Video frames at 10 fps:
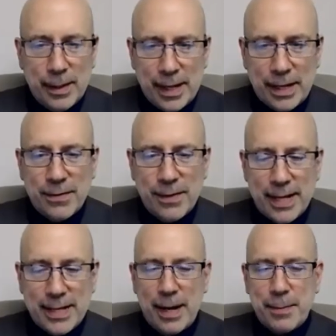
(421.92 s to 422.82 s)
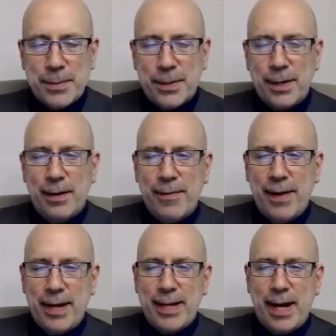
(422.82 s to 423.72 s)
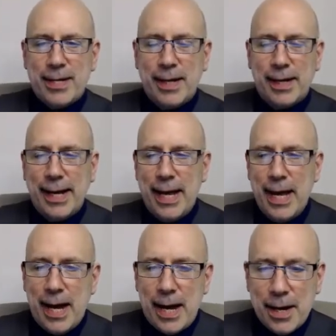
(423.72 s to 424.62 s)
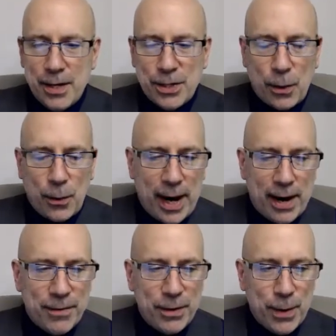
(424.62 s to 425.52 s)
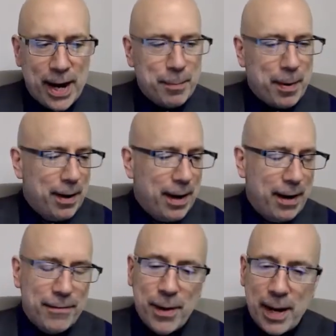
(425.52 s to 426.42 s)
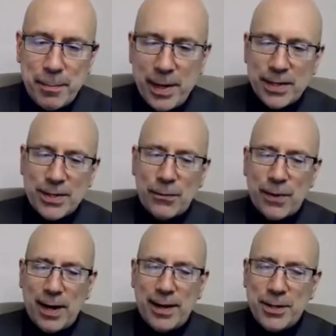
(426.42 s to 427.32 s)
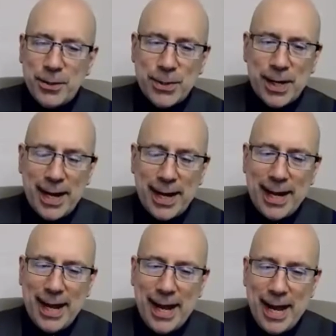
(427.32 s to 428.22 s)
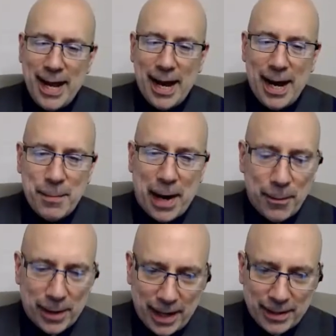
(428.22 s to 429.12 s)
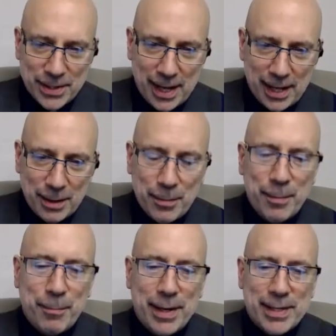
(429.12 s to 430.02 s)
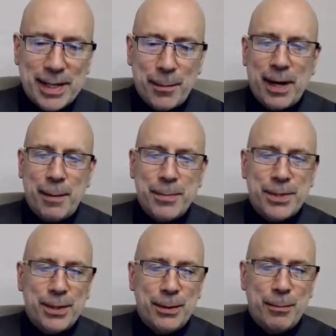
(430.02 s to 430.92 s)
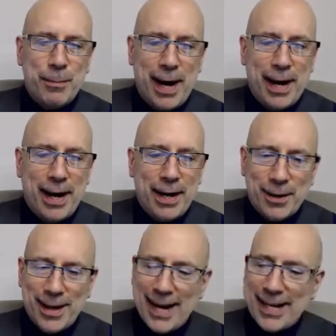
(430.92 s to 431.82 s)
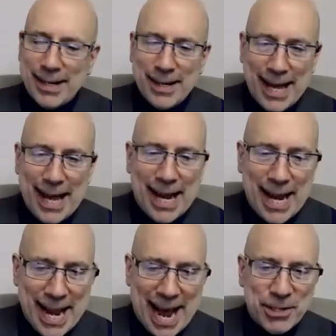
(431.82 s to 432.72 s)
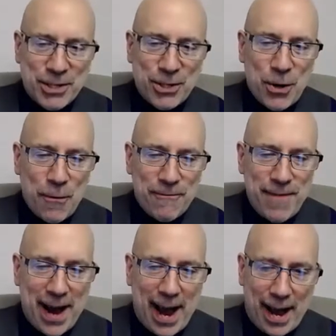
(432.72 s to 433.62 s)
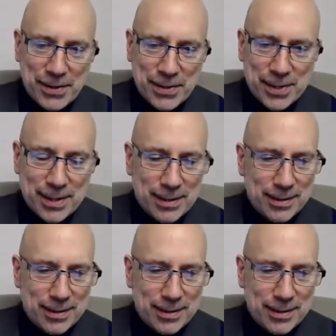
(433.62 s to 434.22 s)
That's absolutely fantastic. So have you had pieces so far that you said, I would like to sell it, but someone comes to buy it and you're like, not so fast?